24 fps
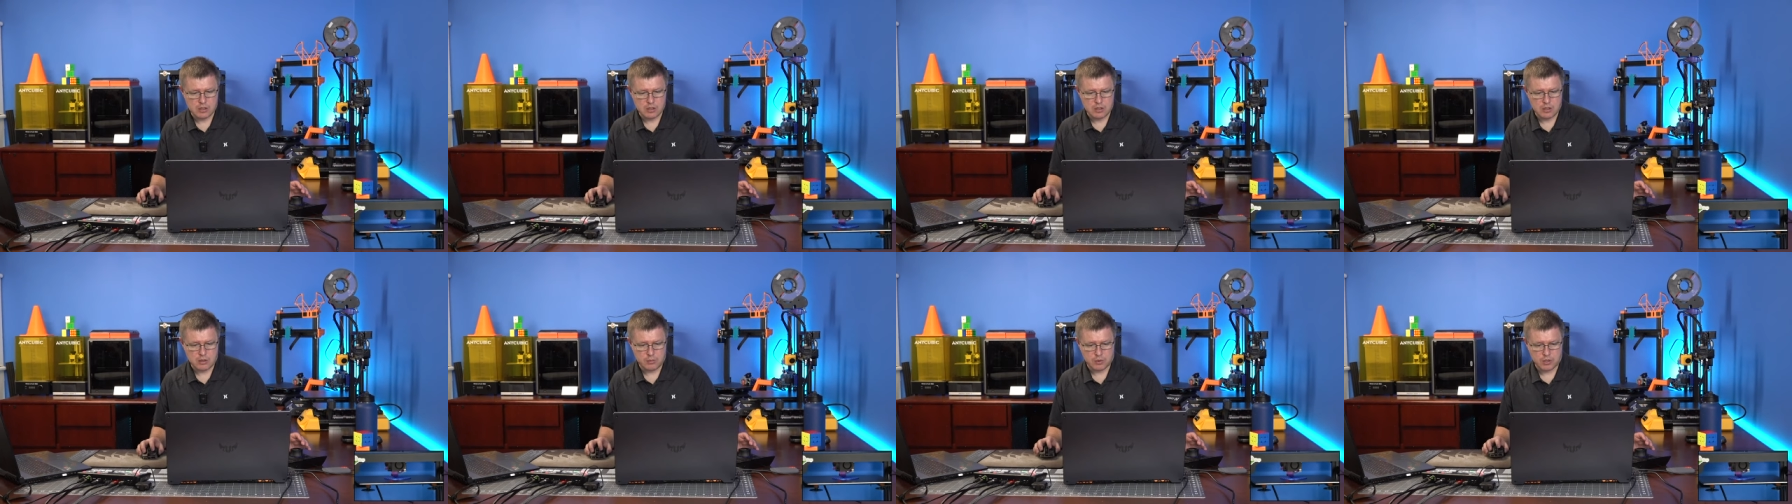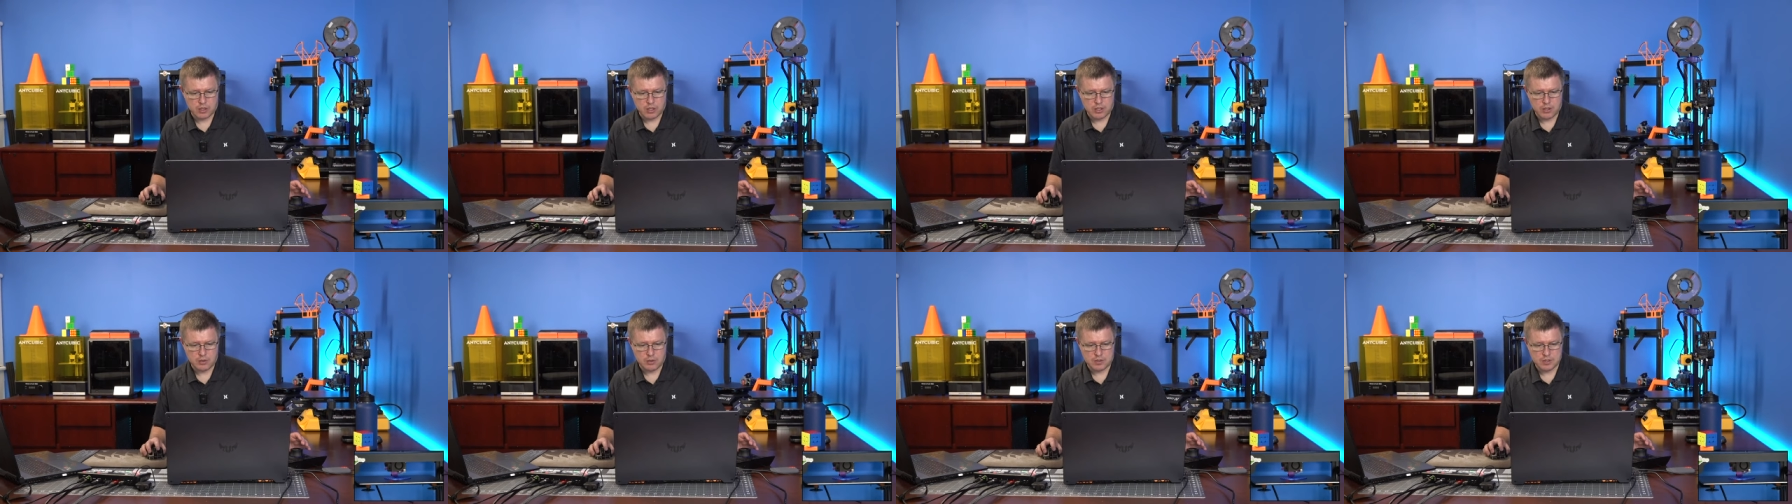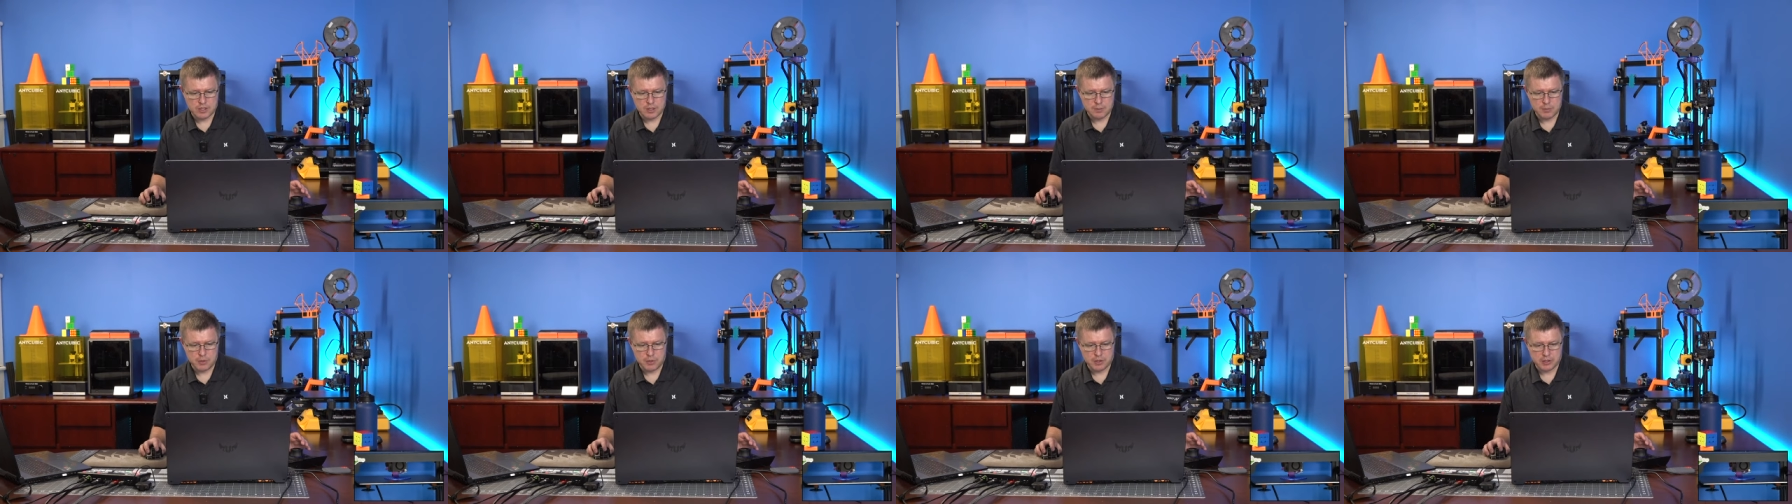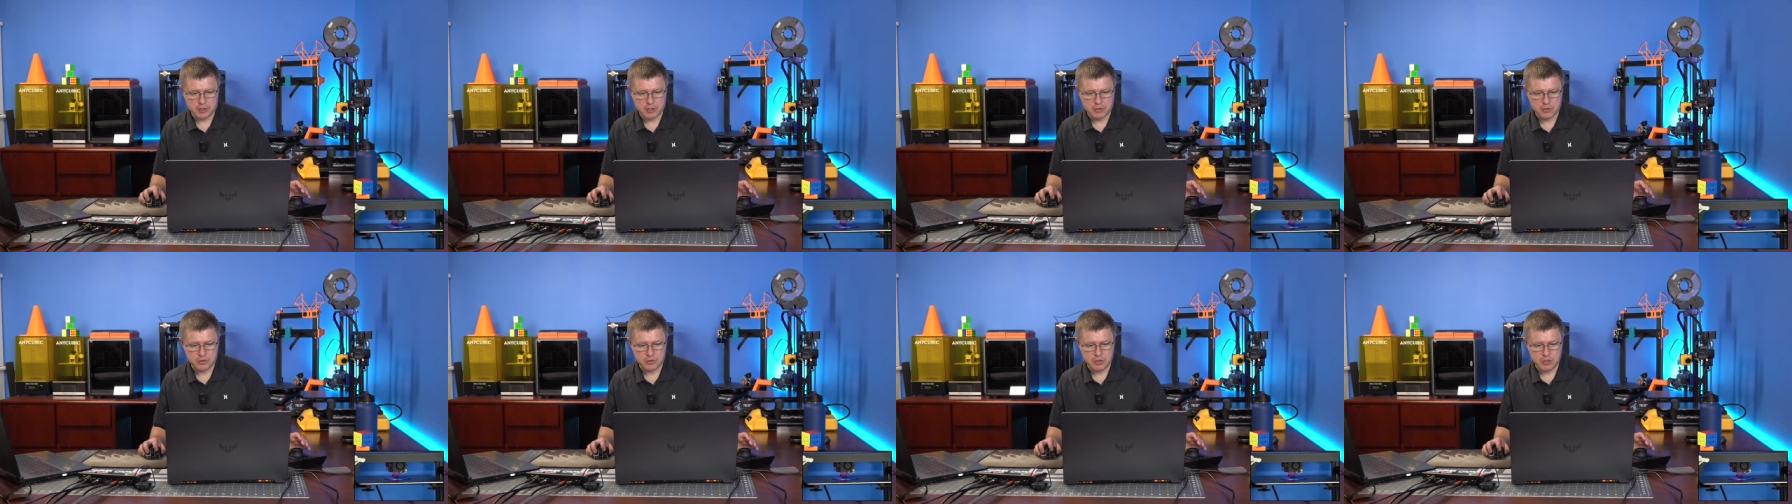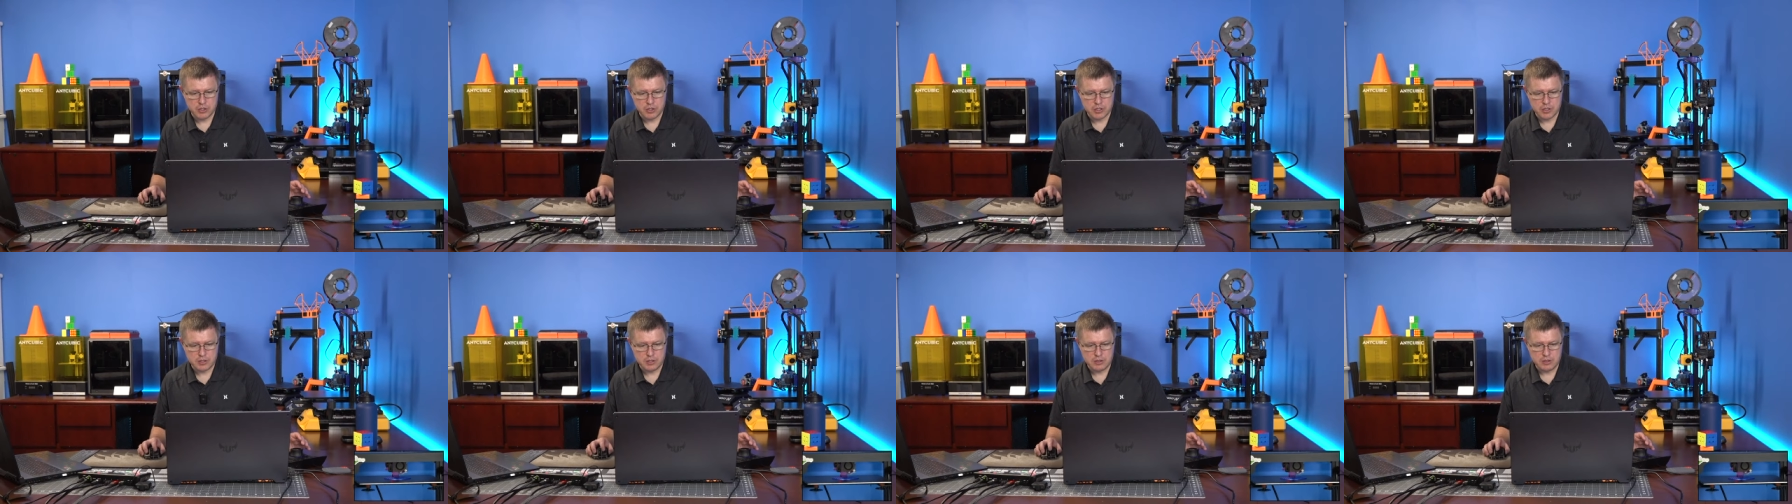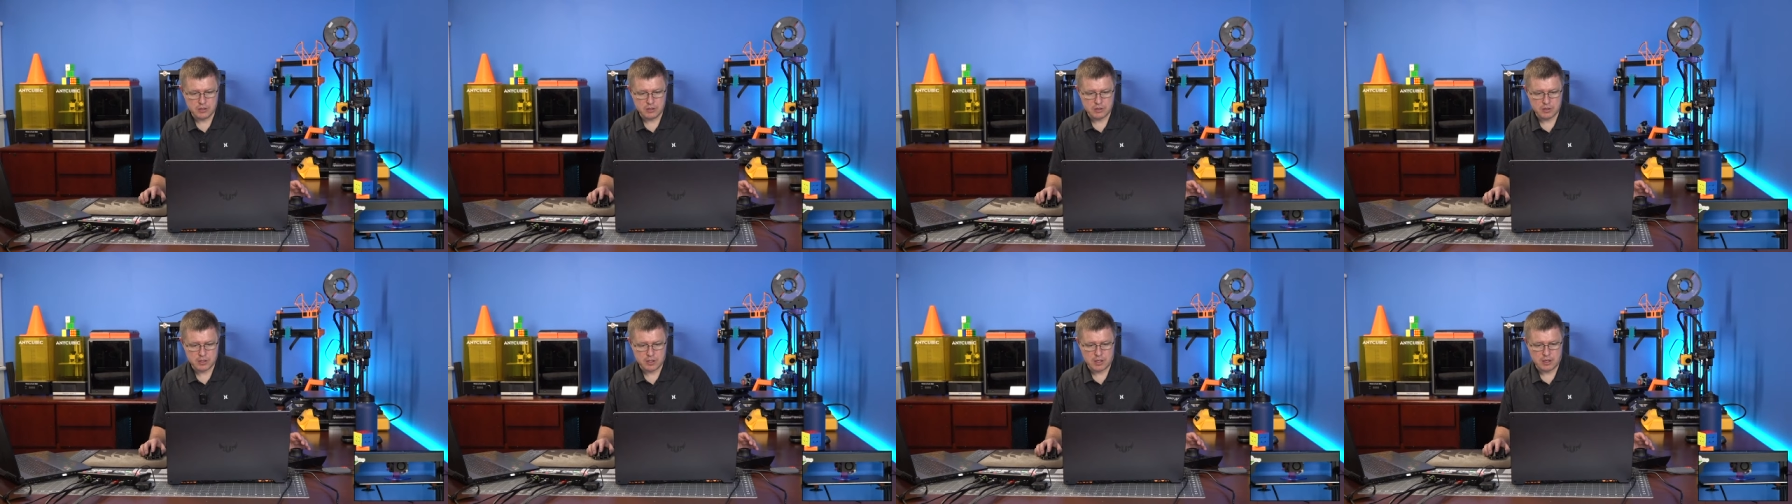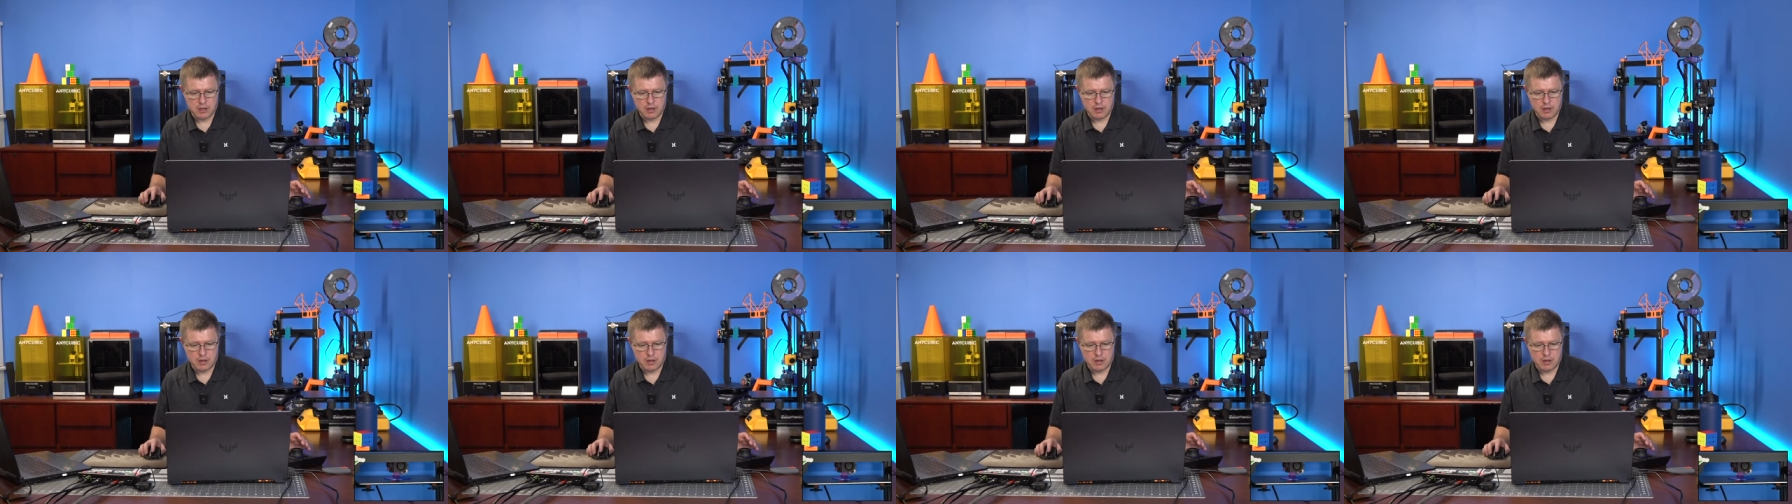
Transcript: And we're going to do a simple extrusion, and